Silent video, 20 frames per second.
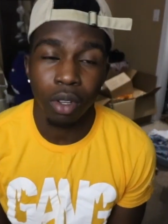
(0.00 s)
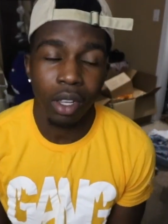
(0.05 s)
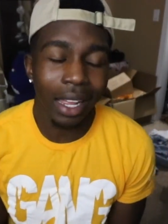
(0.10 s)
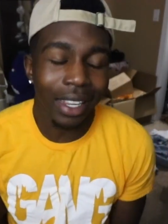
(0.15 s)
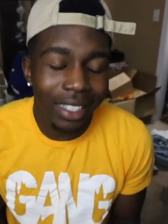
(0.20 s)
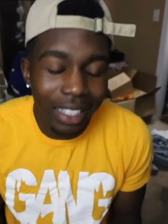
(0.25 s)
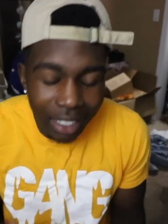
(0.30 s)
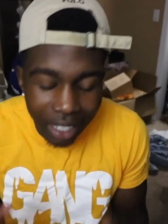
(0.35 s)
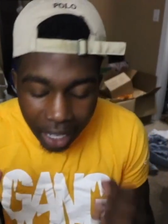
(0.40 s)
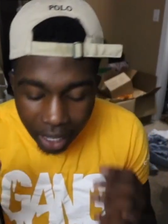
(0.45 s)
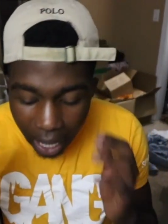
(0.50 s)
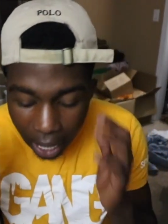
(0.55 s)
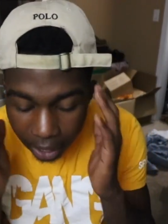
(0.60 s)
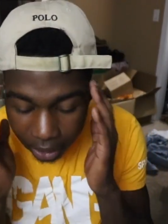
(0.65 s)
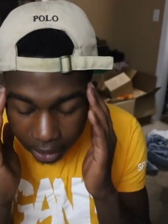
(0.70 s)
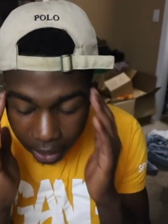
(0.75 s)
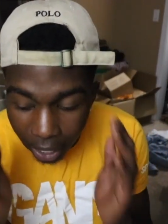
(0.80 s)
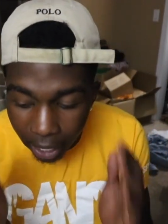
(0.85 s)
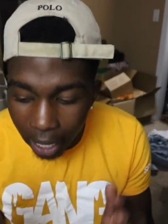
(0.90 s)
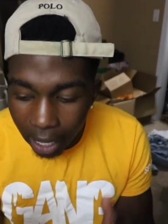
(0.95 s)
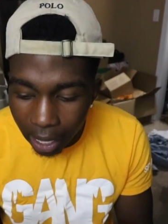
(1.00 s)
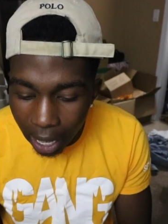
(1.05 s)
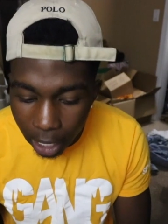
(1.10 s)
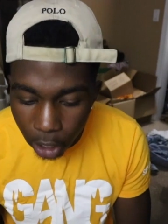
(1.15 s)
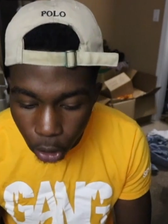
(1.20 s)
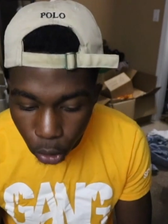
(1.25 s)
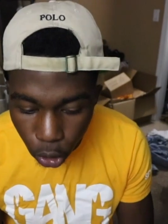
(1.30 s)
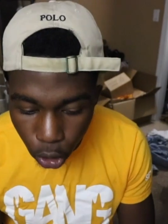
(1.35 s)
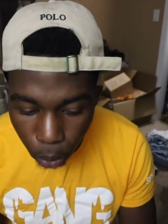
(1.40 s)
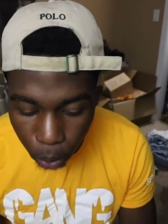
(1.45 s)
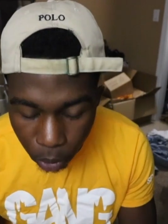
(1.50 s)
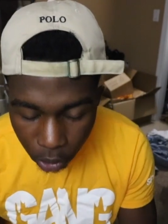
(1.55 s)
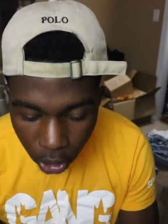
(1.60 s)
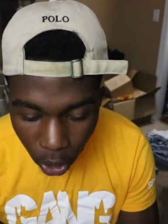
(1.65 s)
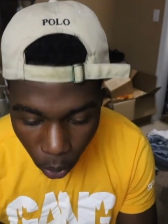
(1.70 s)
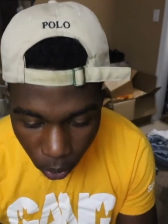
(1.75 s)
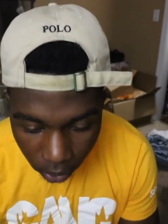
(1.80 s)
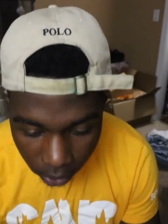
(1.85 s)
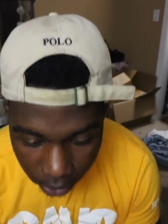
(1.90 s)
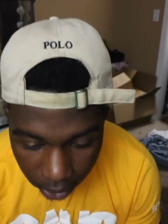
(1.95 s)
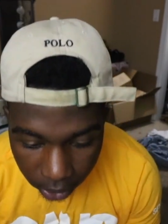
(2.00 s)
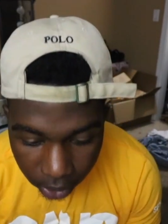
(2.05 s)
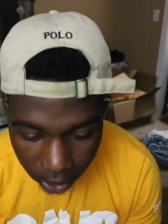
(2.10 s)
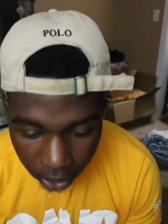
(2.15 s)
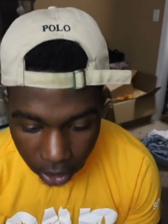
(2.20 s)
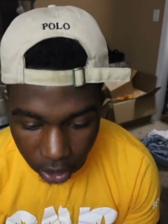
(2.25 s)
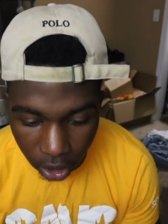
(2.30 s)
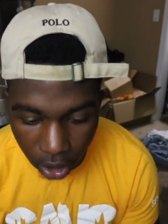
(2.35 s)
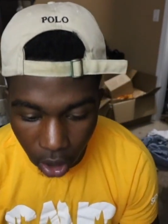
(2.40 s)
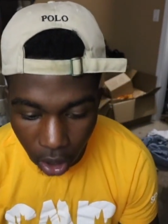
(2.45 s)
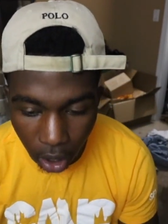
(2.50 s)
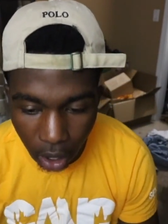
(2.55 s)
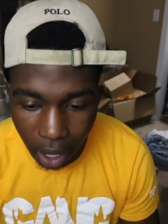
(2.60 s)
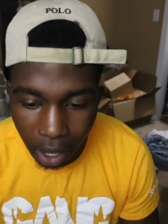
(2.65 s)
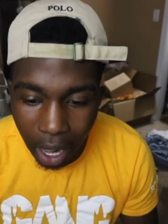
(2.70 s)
It's just a lot of YouTubers don't get this, dog.